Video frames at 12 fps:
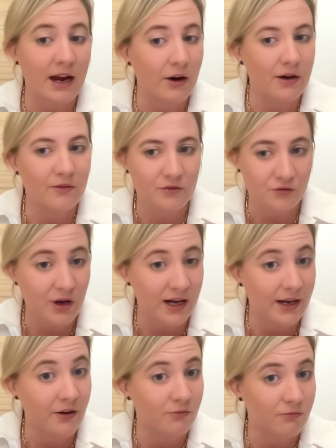Now, in
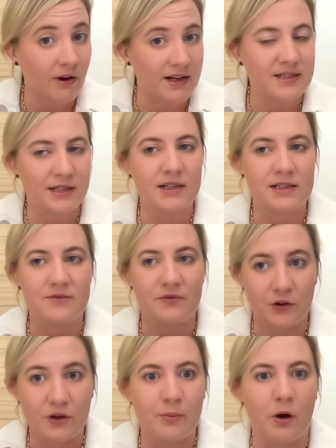Australia, racing is
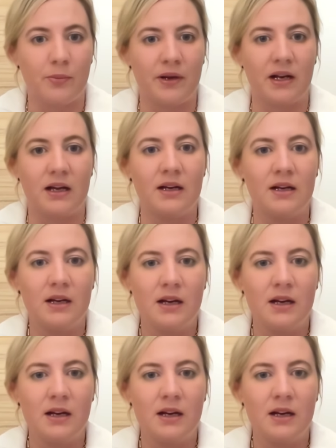very popular.